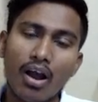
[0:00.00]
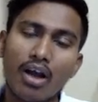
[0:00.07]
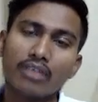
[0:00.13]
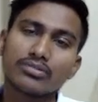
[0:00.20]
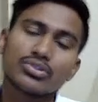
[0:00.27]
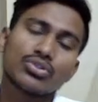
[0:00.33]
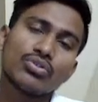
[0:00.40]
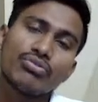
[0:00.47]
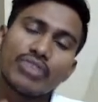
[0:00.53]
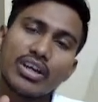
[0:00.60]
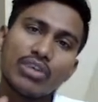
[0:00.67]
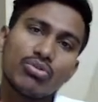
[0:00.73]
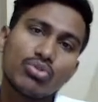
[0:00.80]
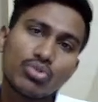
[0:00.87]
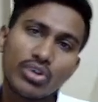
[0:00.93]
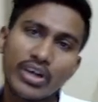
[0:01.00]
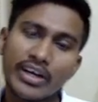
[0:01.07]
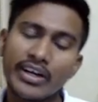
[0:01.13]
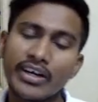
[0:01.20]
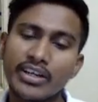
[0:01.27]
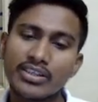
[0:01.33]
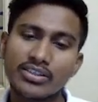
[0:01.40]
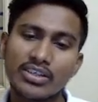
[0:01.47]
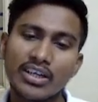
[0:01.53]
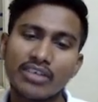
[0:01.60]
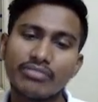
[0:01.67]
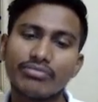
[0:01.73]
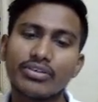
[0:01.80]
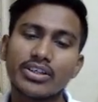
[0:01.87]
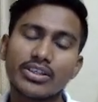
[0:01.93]
So we have to understand
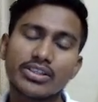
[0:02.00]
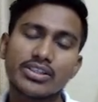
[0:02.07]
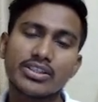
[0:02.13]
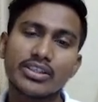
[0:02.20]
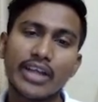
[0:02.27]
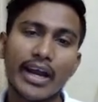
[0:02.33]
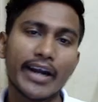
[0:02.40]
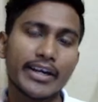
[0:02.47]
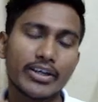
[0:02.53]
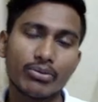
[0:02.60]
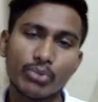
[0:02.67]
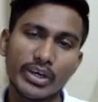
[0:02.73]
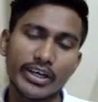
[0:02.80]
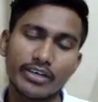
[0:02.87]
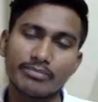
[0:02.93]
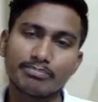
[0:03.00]
first that one.